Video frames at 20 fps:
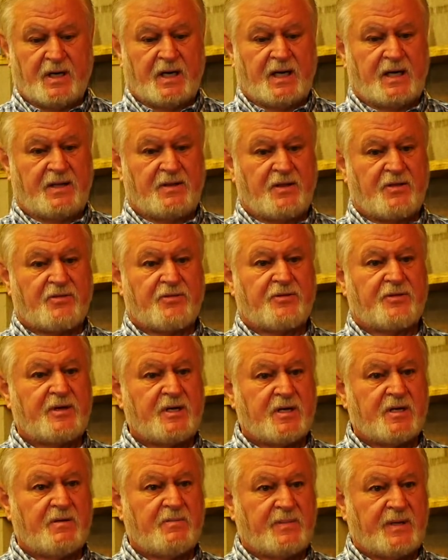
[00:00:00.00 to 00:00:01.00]
and then
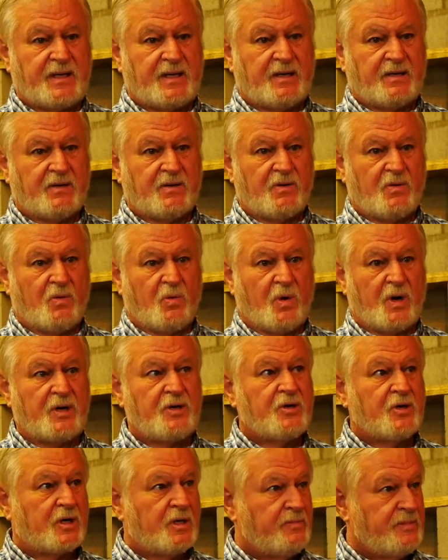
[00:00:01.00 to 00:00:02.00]
think about what
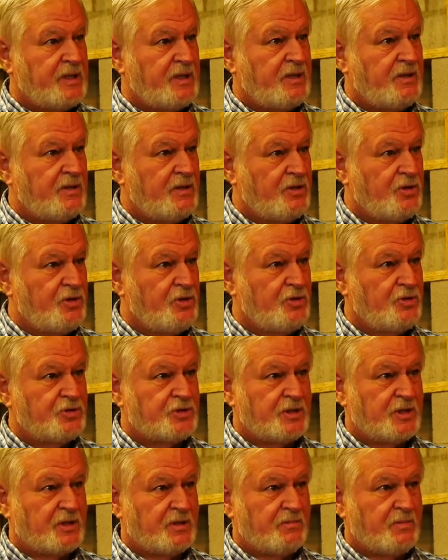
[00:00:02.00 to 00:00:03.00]
you're going to be
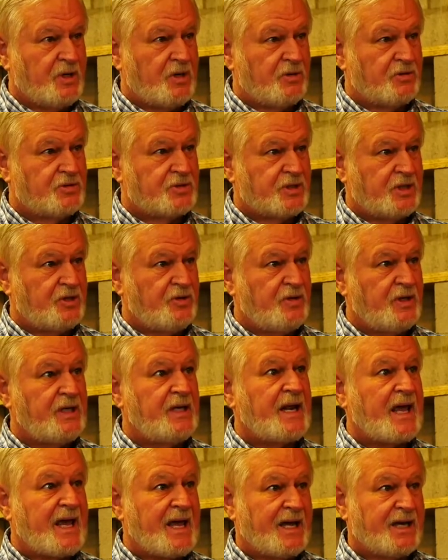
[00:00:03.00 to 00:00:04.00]
using the most and you
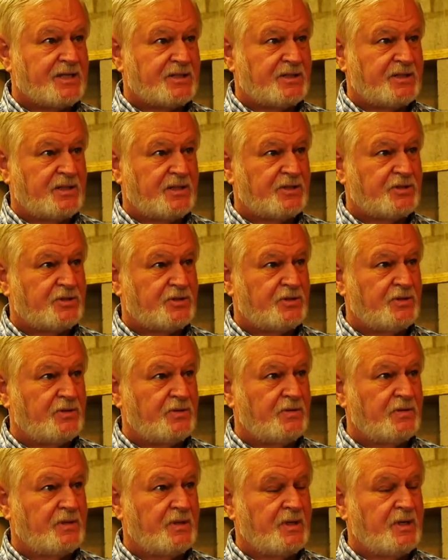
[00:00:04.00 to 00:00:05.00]
need access
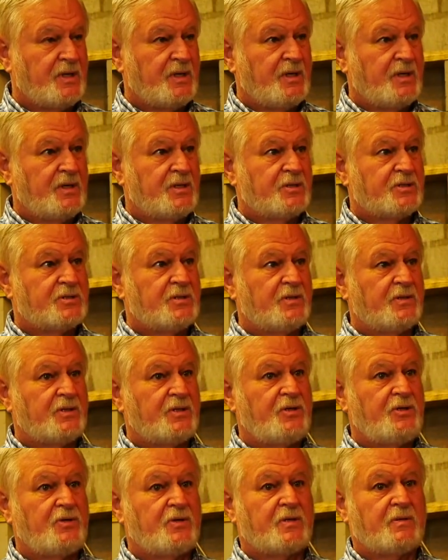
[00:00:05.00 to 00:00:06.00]
to, so that
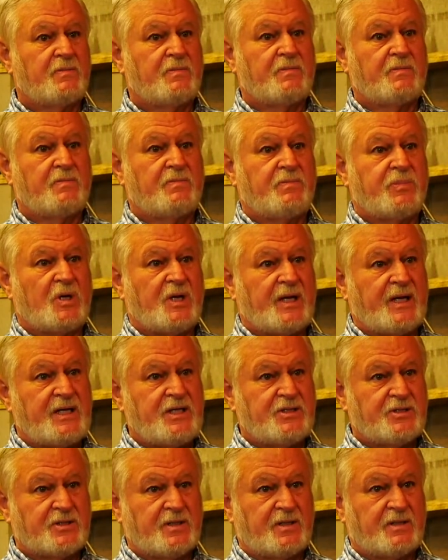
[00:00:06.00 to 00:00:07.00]
you can
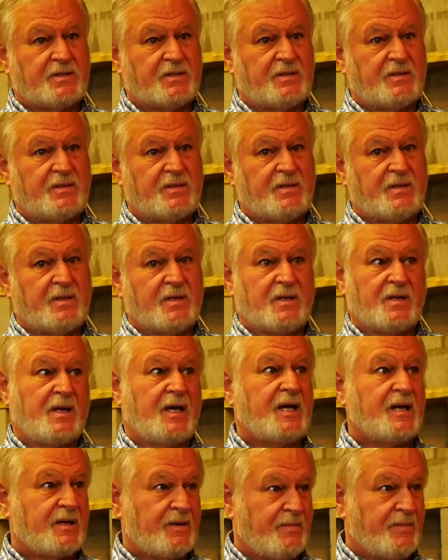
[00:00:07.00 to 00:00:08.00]
place it. Like